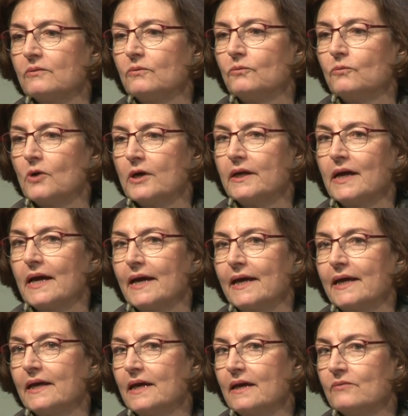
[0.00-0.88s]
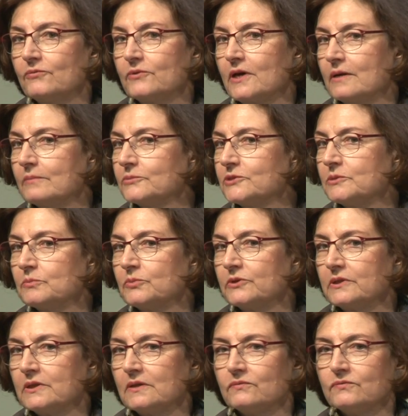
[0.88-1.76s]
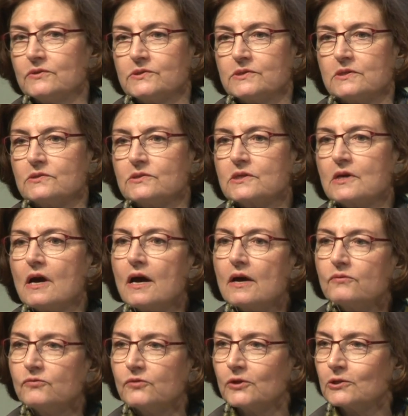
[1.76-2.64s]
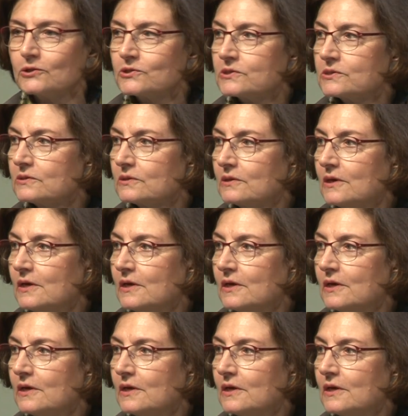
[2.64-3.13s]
what I have come to believe is its converse,